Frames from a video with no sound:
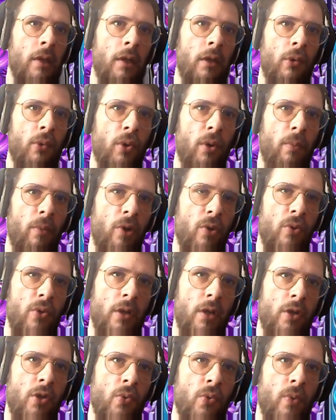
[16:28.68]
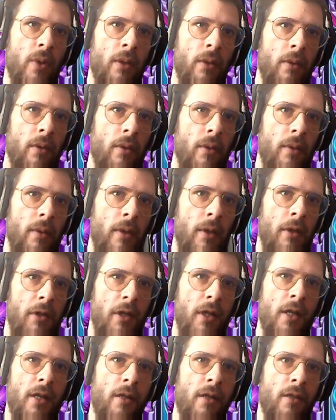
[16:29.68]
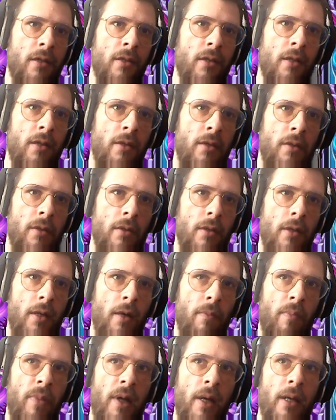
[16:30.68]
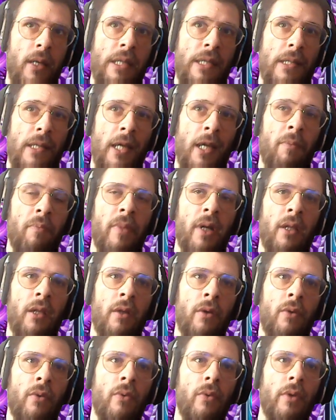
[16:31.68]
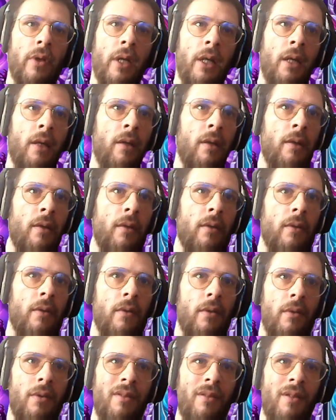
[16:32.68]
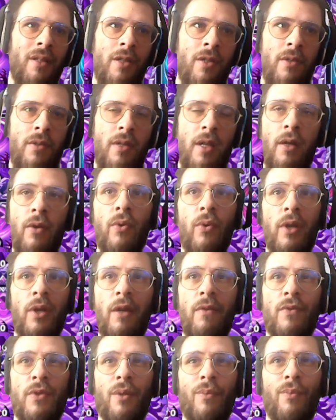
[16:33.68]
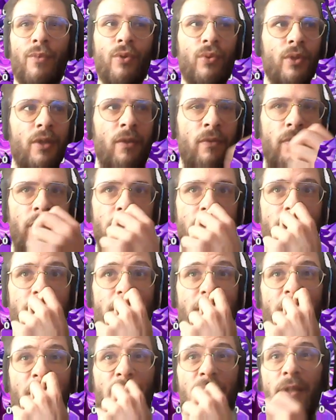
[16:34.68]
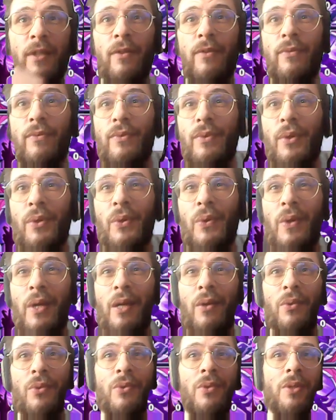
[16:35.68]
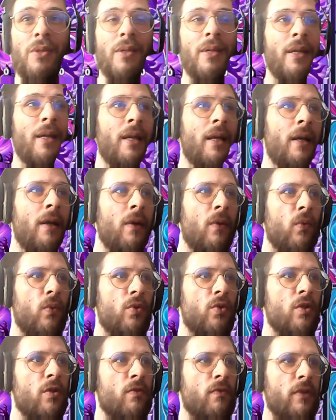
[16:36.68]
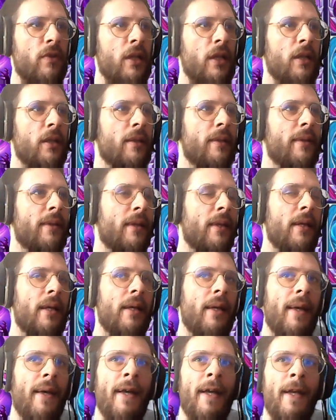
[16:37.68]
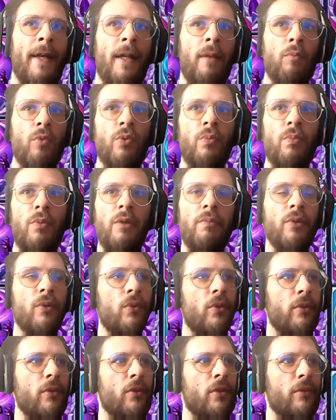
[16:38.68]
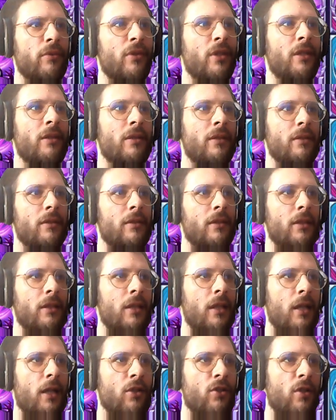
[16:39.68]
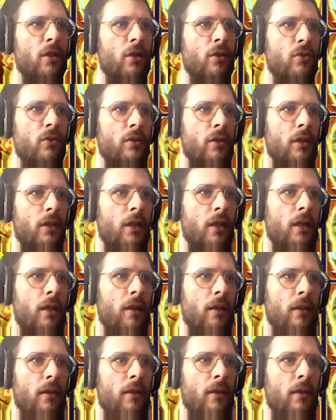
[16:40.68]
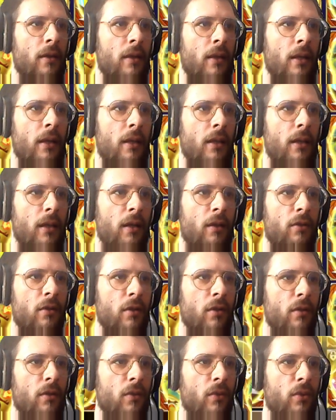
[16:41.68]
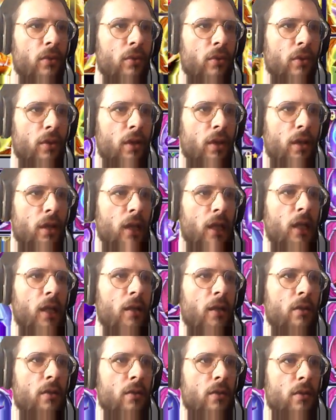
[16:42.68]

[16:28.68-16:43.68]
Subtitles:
you want to be using this one, as this applies in battle, and this echo gives the most defense out of all echoes, which is funny, and most people don't know this, and they're actually using the Ether or the